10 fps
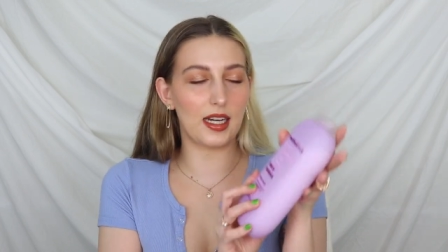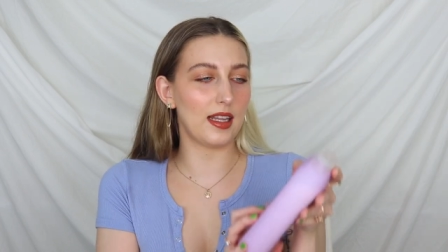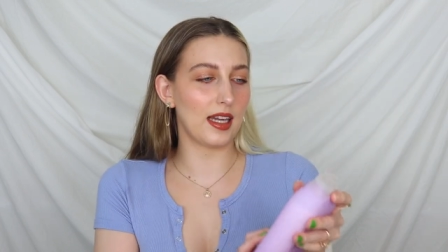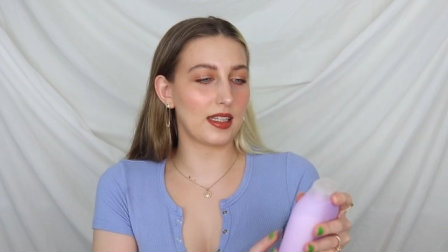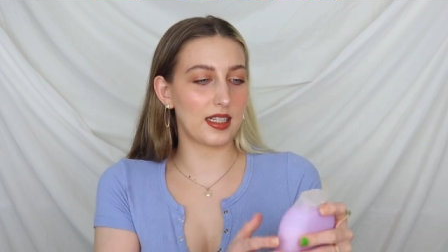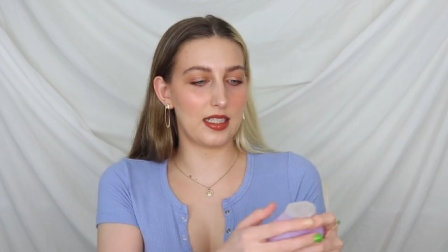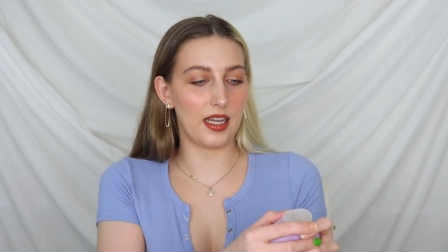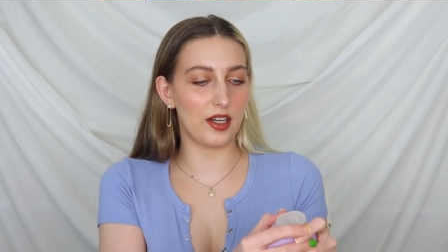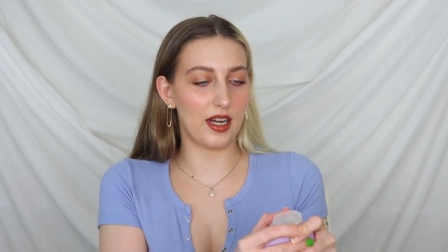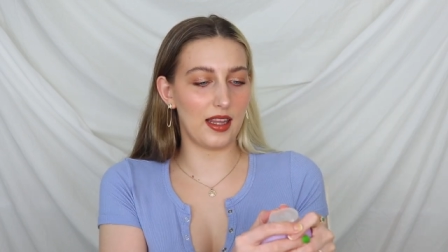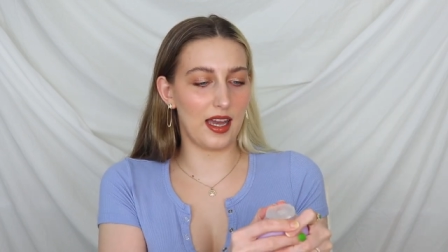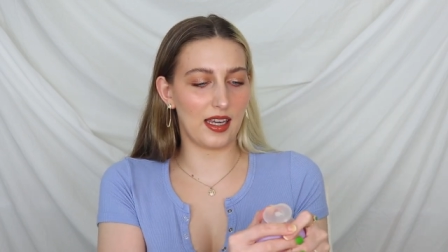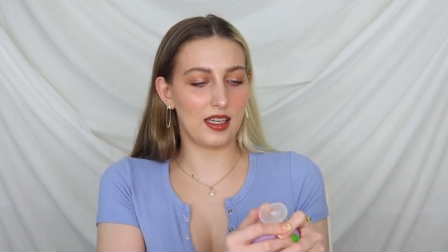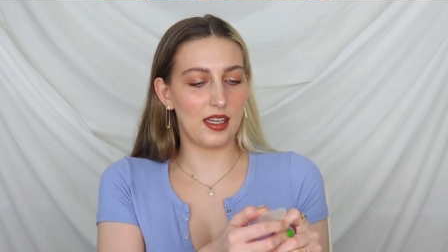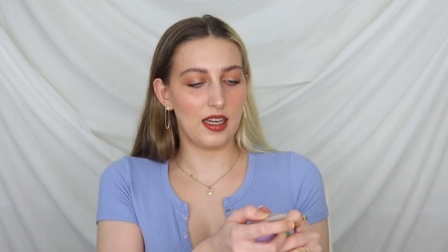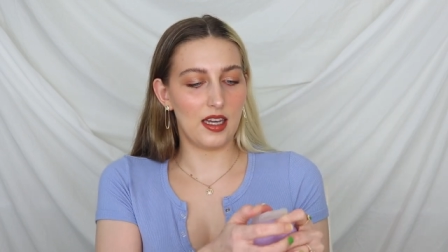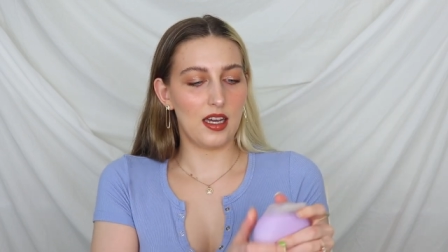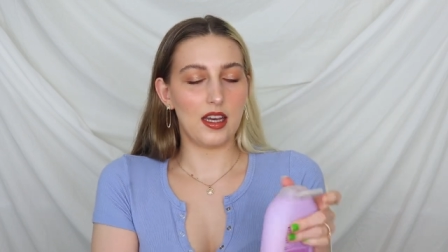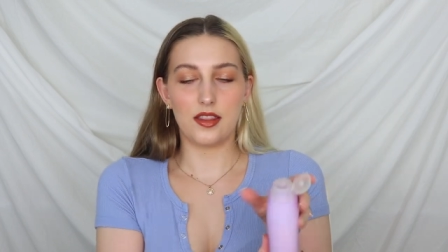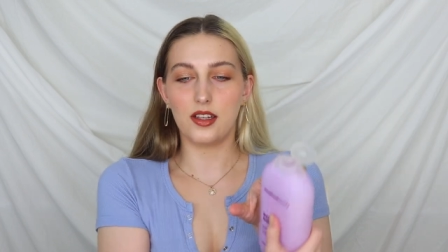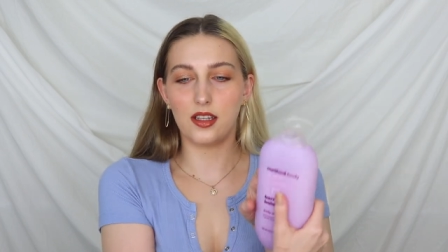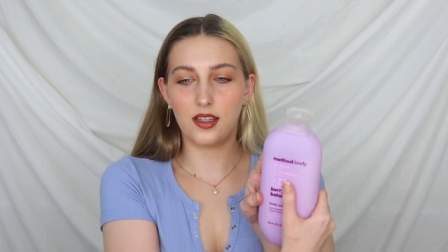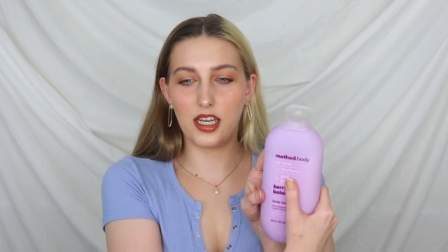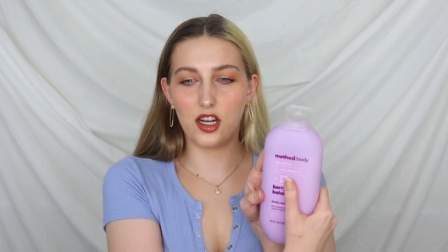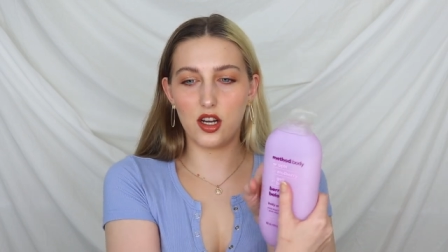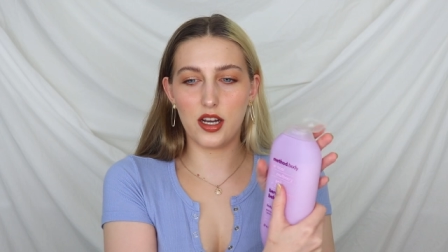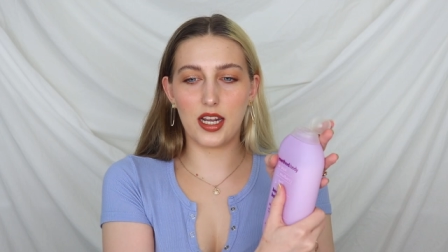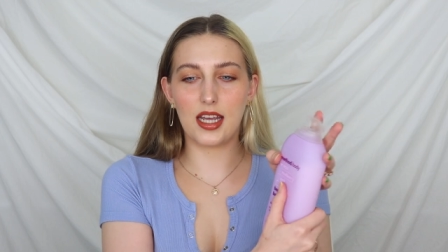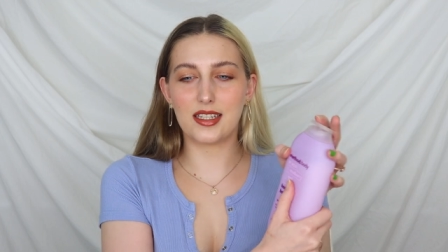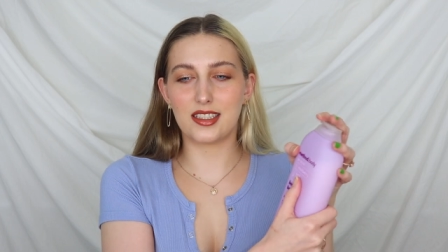I like the container, I like the lid on it.